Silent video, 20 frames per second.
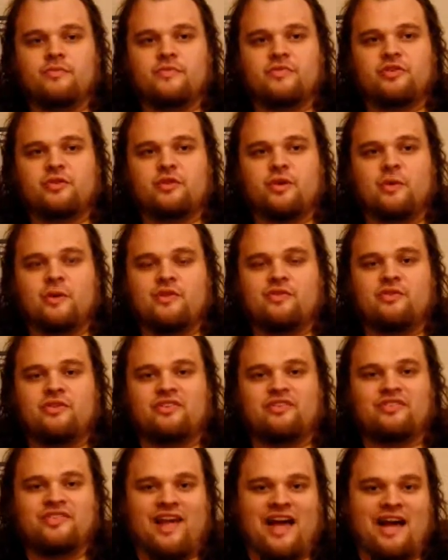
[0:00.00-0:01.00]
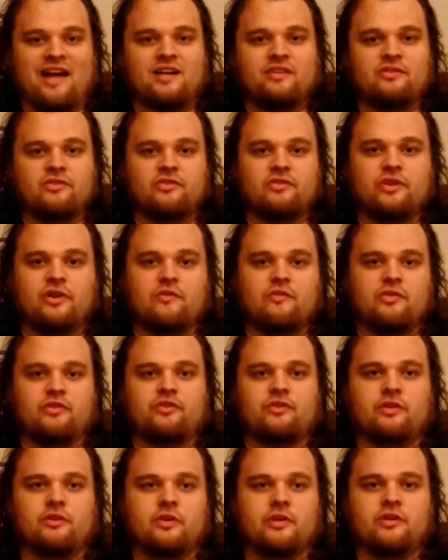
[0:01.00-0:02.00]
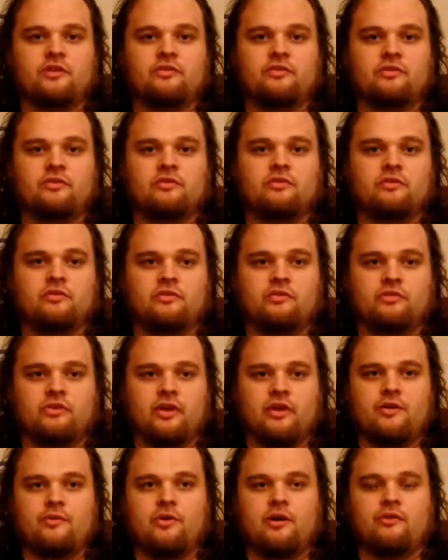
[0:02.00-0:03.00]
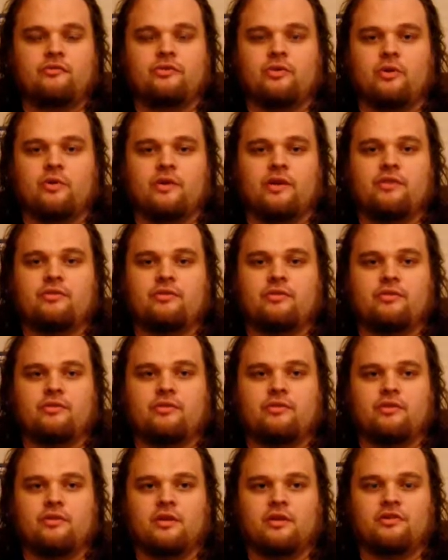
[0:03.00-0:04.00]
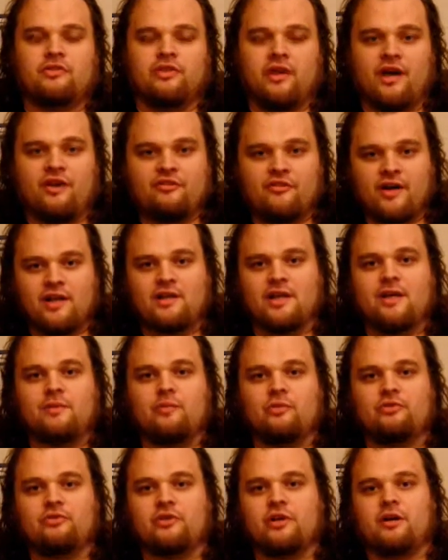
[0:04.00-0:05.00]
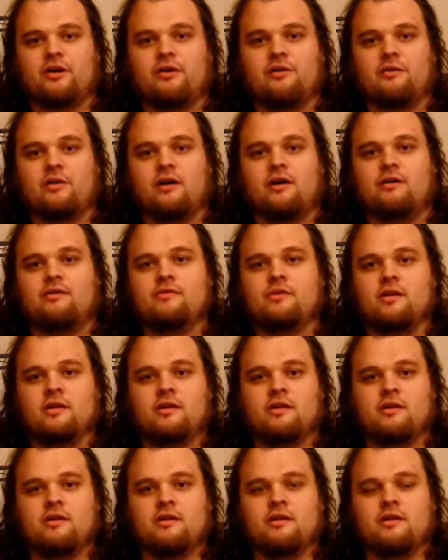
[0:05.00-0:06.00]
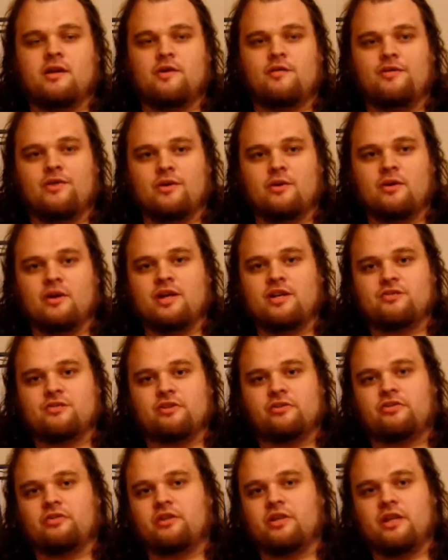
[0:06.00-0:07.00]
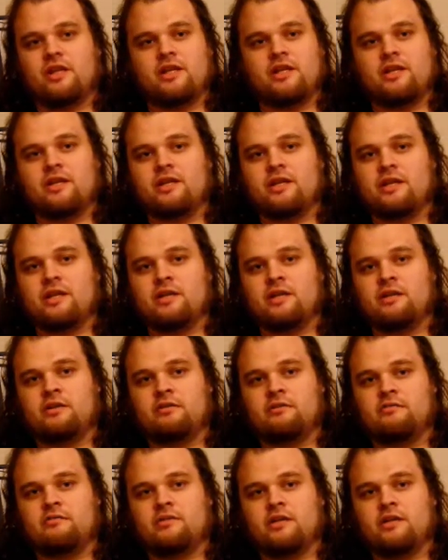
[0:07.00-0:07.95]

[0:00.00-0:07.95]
so don't let the size of the series scare you off. Don't let the sci-fi label scare you off. If you are interested in anything,